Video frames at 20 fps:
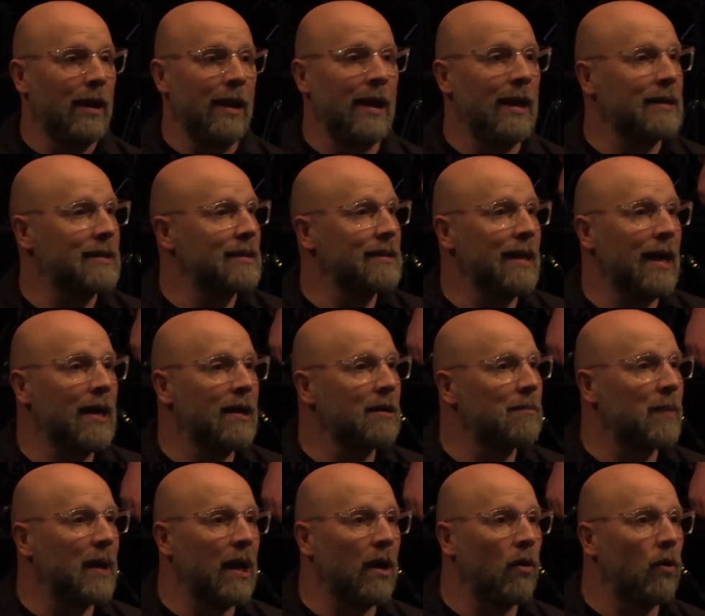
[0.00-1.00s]
it's not
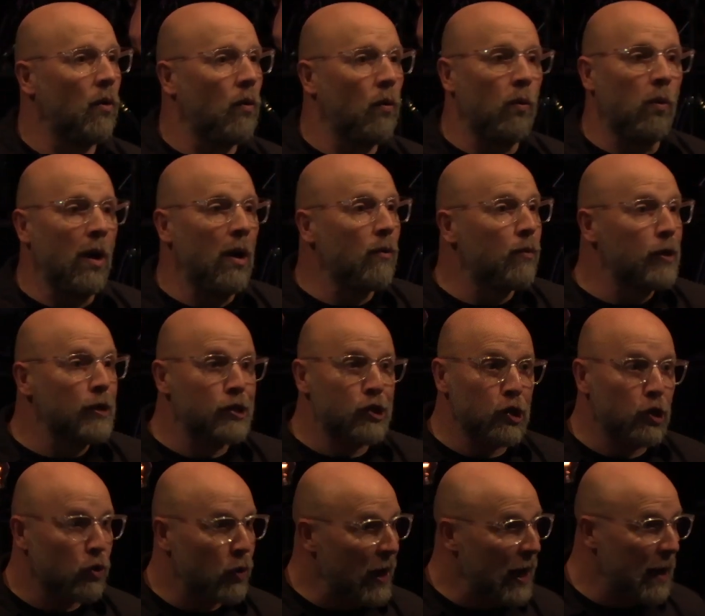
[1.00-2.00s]
about what was
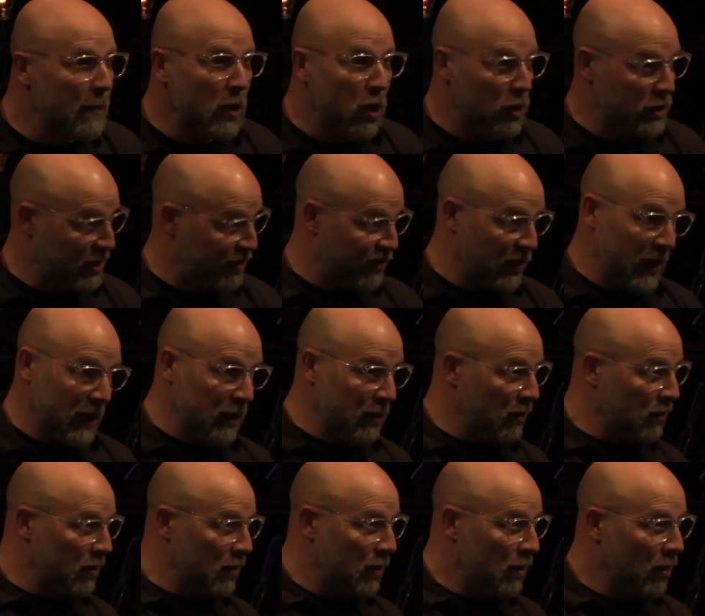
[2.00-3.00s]
your grandma's
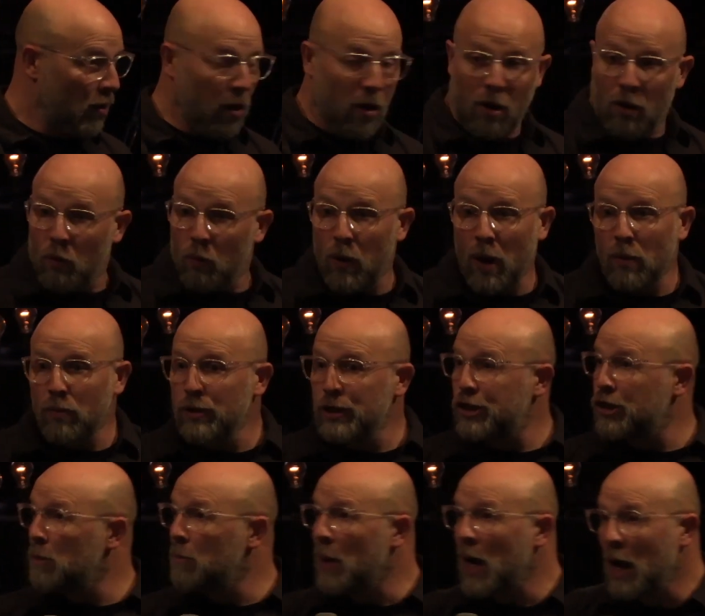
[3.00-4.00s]
faith, what
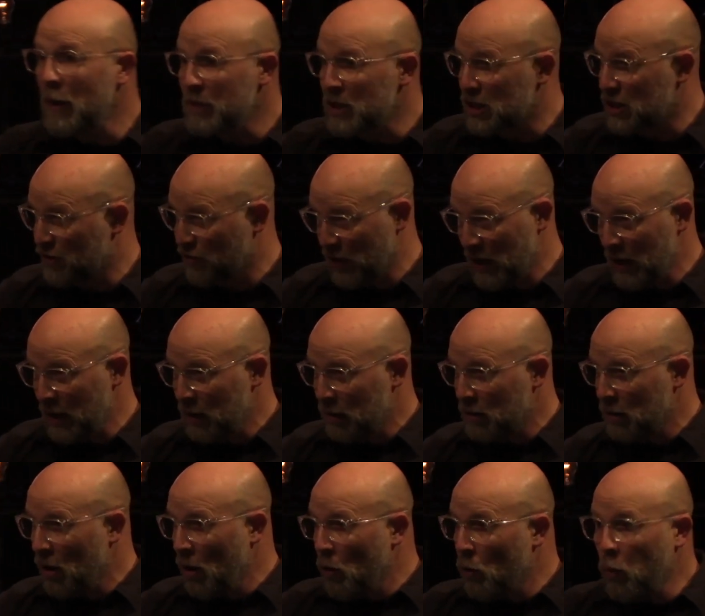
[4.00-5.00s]
was your mama's
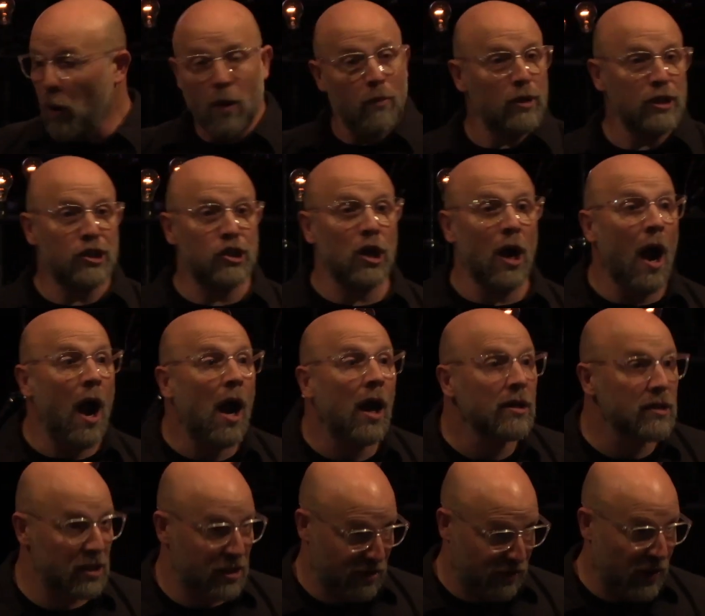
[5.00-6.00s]
faith, what was your
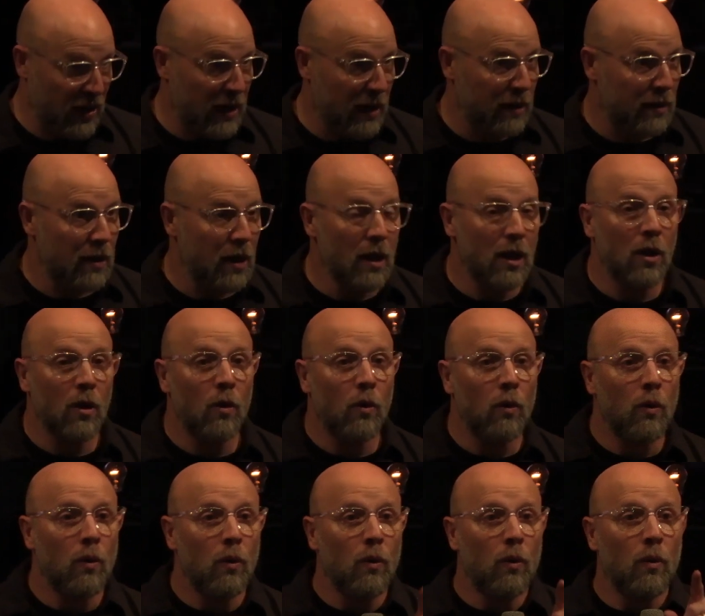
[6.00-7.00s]
aunt's faith?
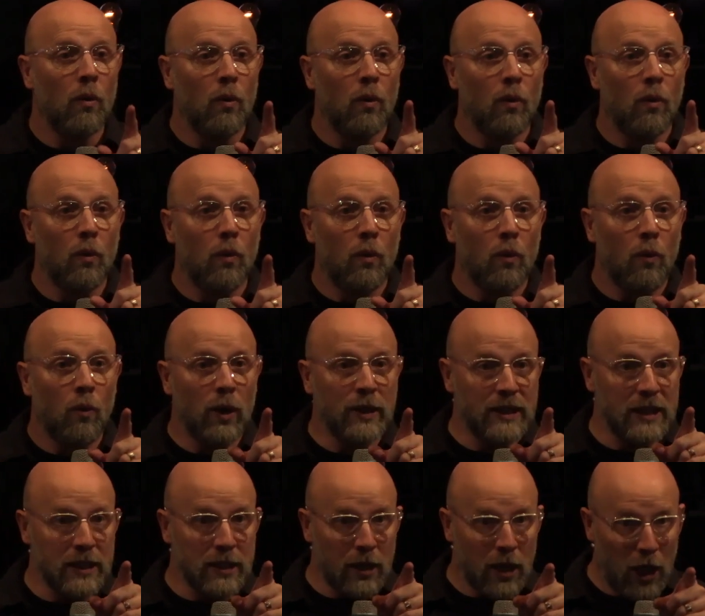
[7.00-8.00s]

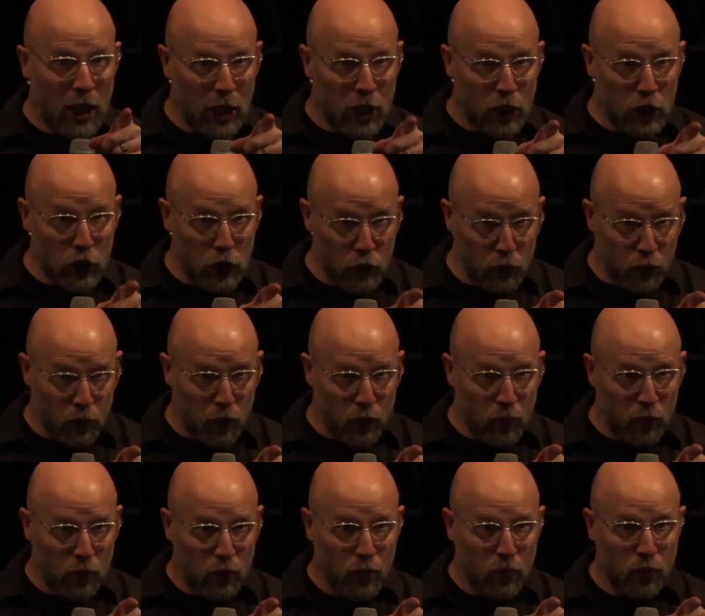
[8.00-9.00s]
What did you
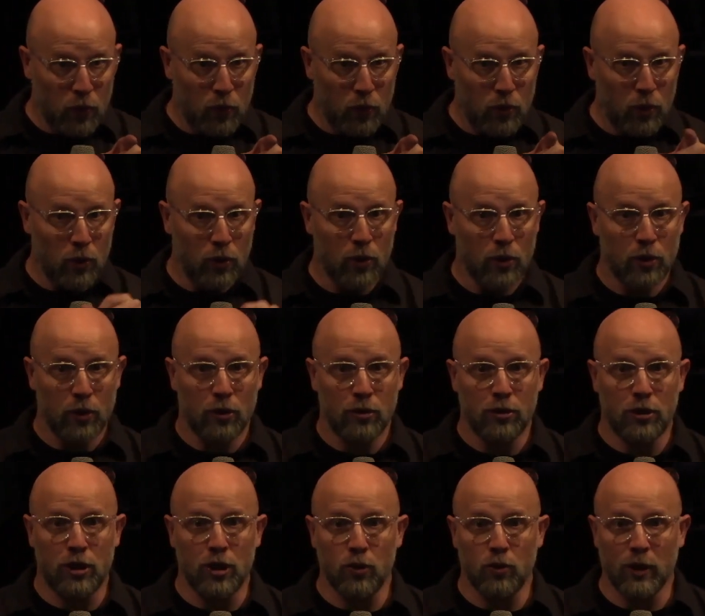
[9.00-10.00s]

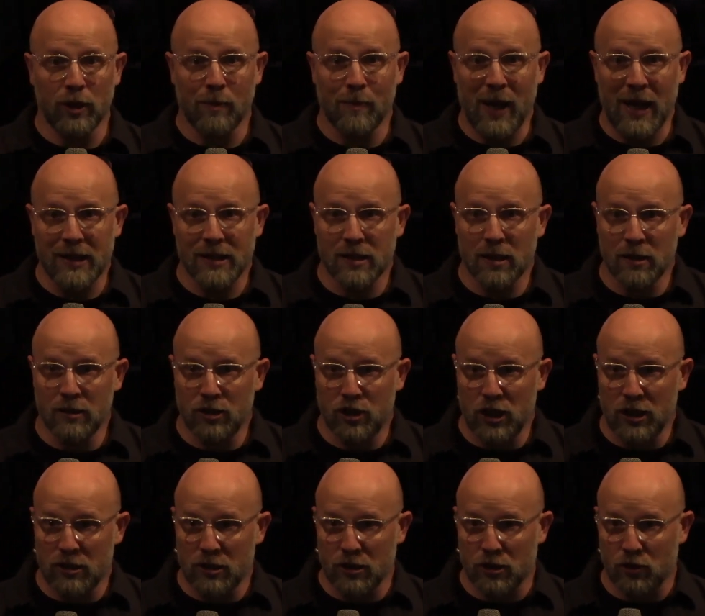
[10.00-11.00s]
do with my son,
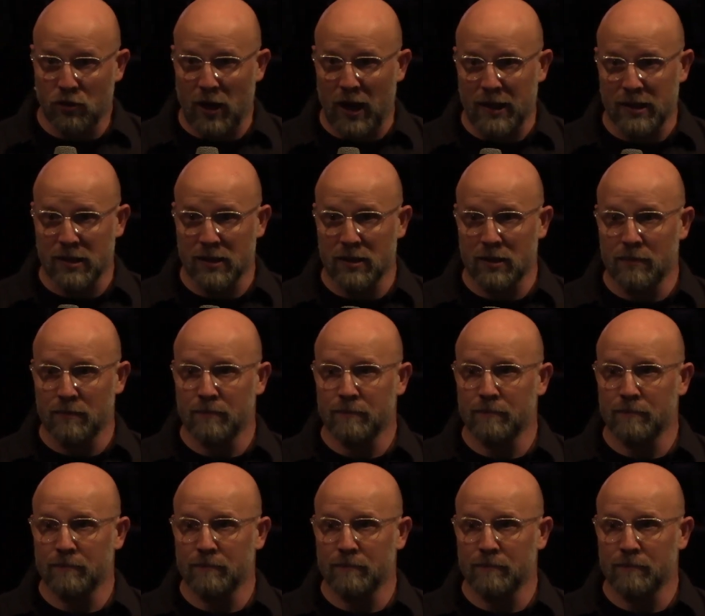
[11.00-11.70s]
Jesus Christ?